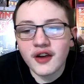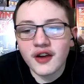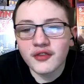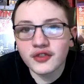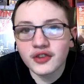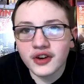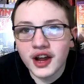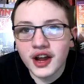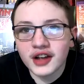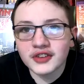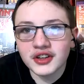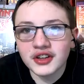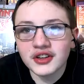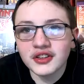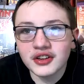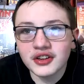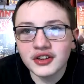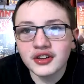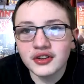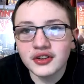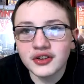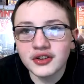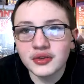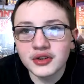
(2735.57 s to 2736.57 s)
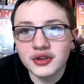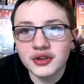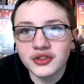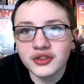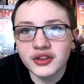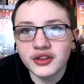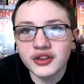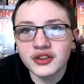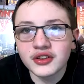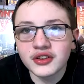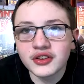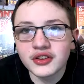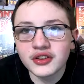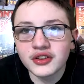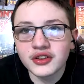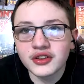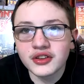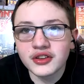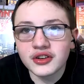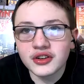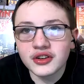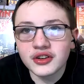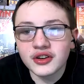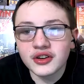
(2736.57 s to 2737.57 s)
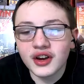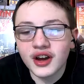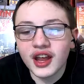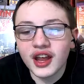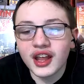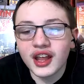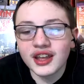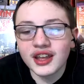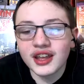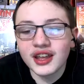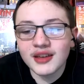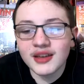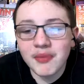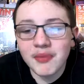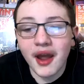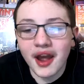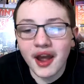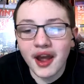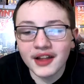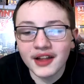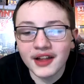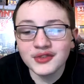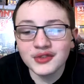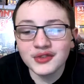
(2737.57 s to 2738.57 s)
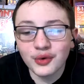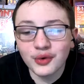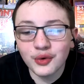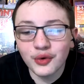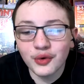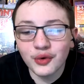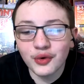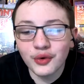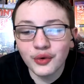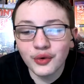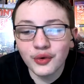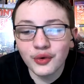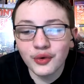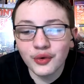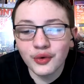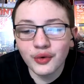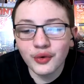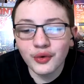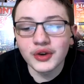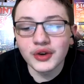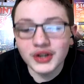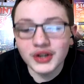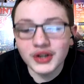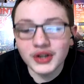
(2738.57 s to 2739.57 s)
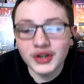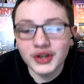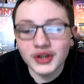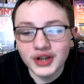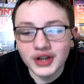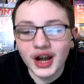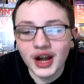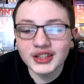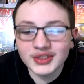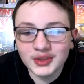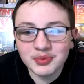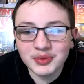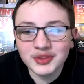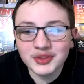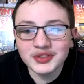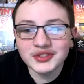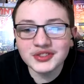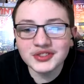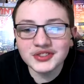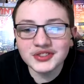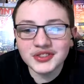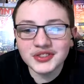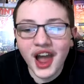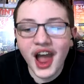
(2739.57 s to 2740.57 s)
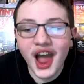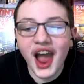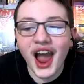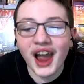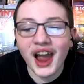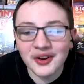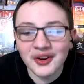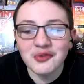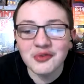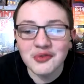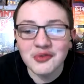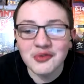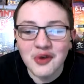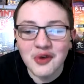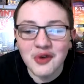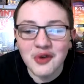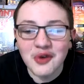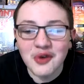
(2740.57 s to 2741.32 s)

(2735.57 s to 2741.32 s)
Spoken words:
has anything to do with either 8 pads or an octopus, I don't know.